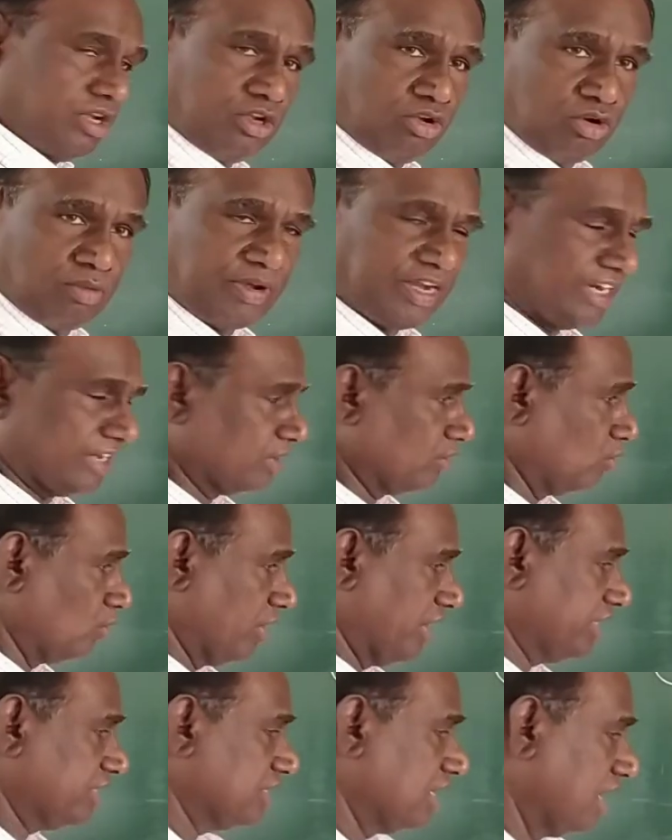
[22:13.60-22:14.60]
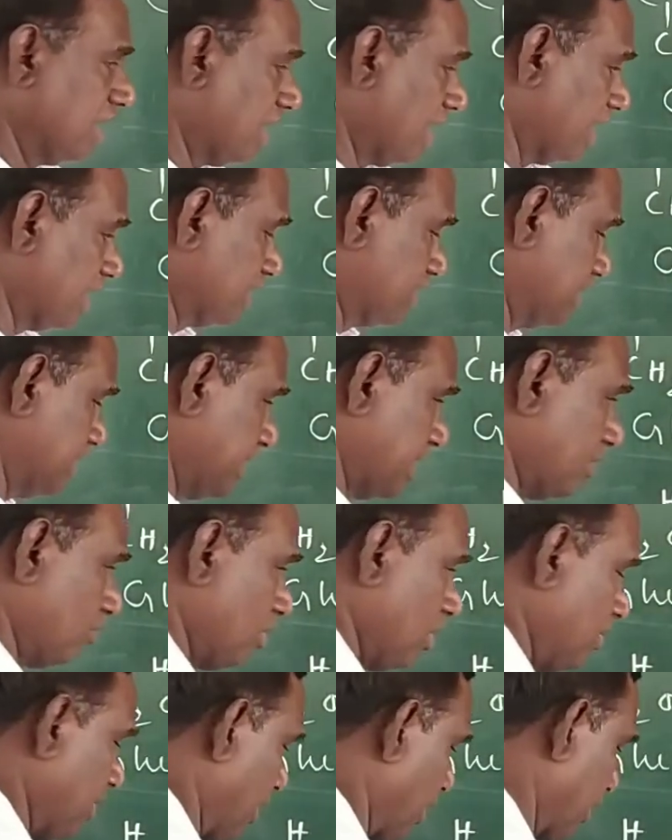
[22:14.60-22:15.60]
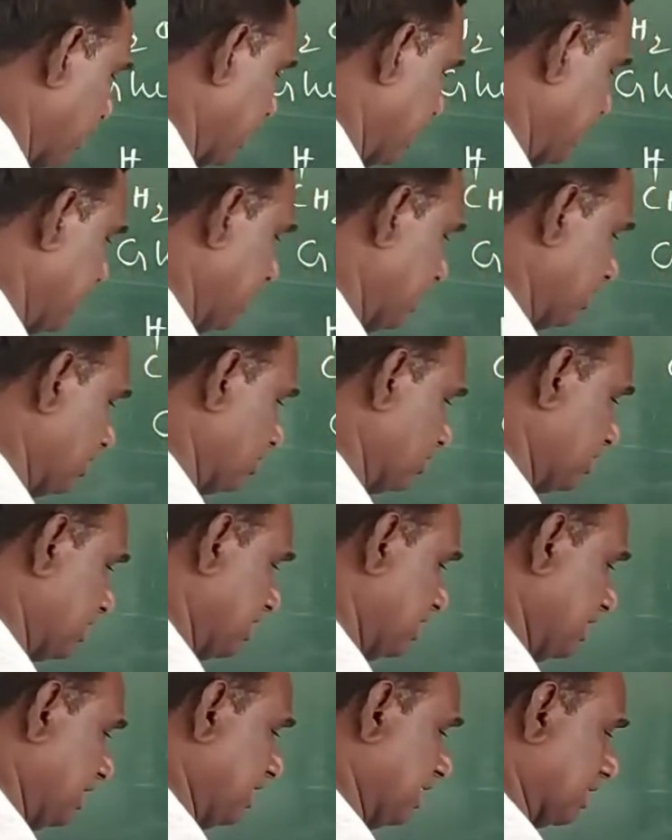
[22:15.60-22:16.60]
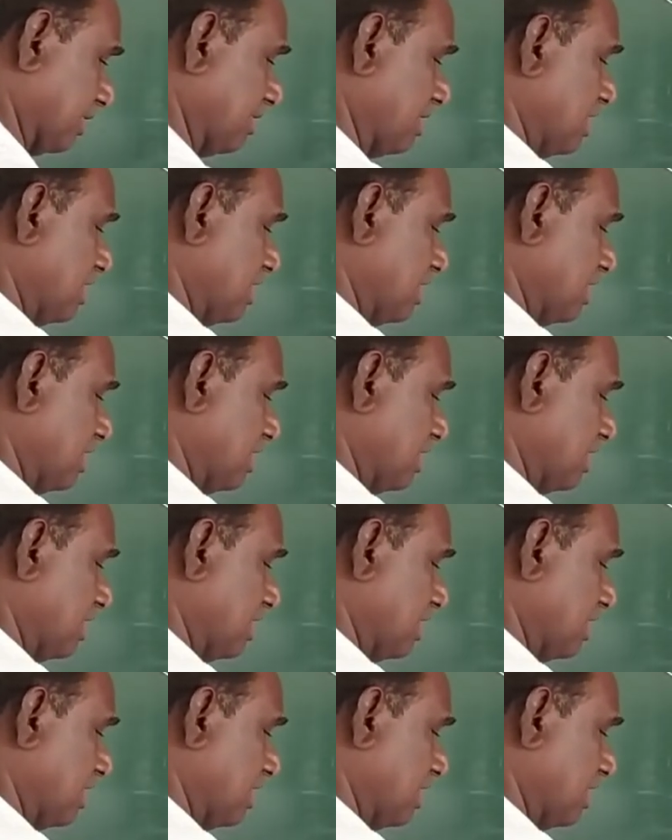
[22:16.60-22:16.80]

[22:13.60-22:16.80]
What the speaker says: will be getting OH, and Cn will be added here, you see, here.